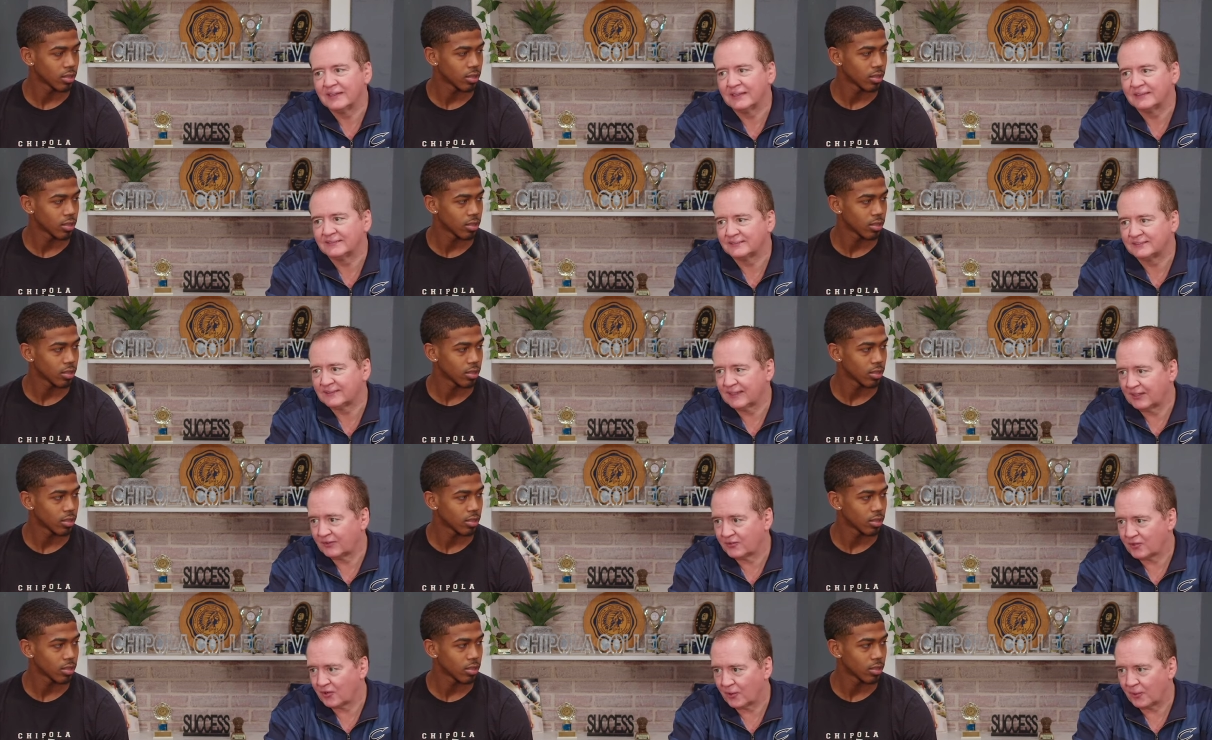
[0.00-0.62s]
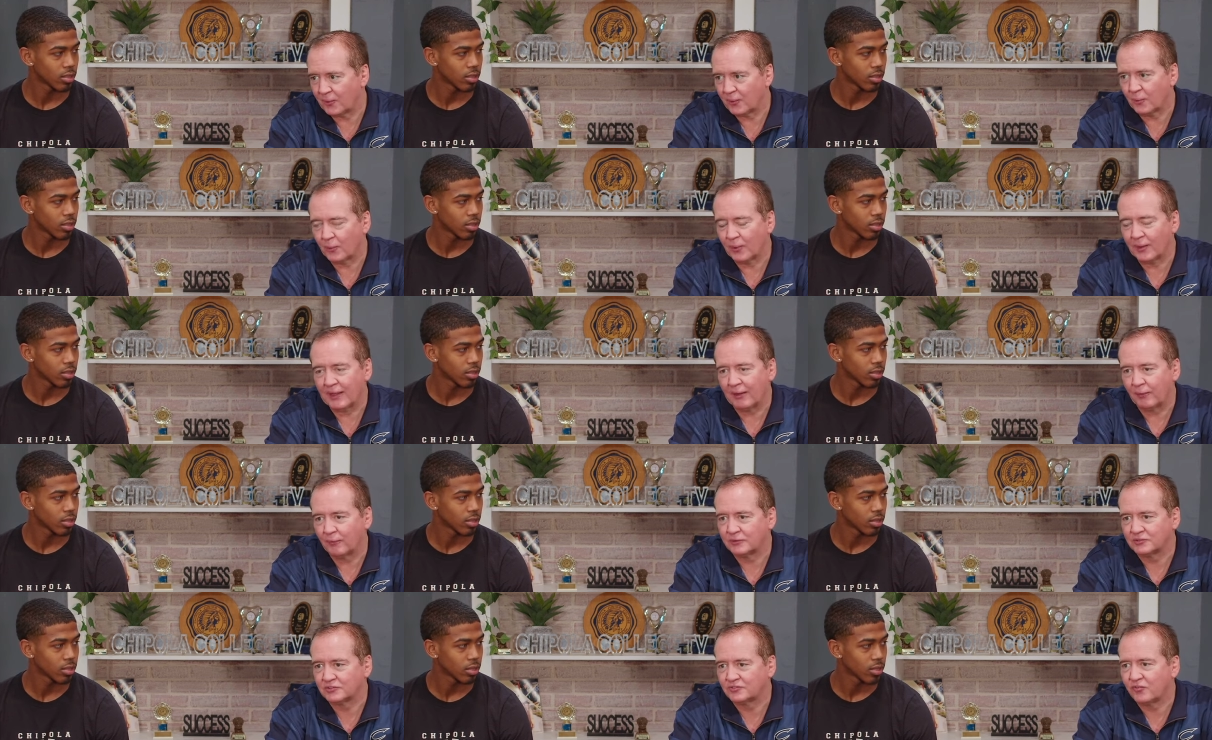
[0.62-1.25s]
Speaker 1: the NCAA tournament? Well, I
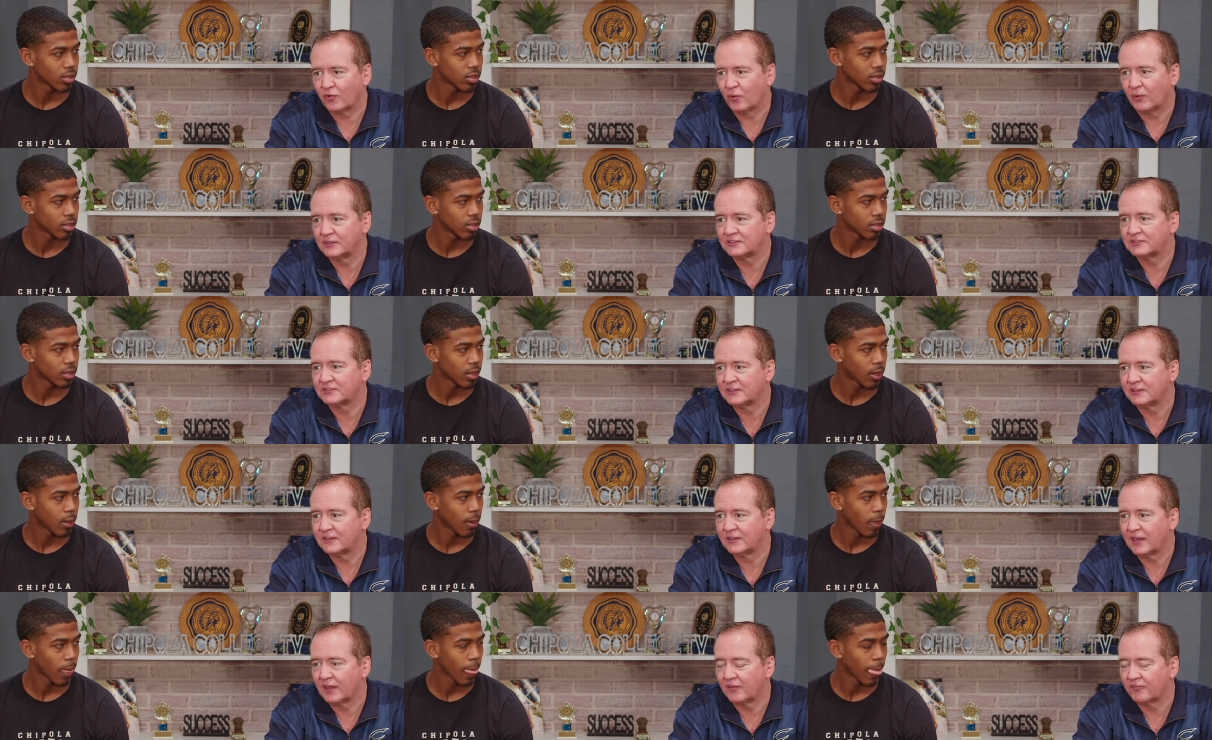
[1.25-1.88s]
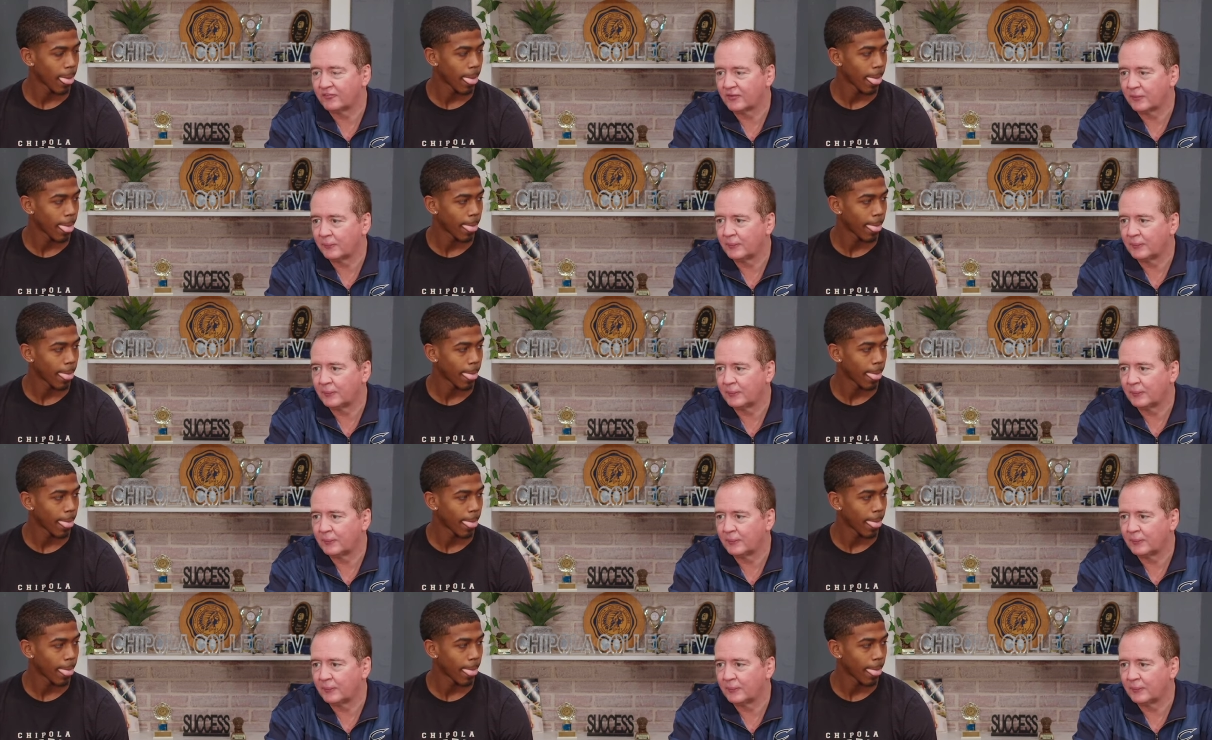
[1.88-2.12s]
was fortunate enough to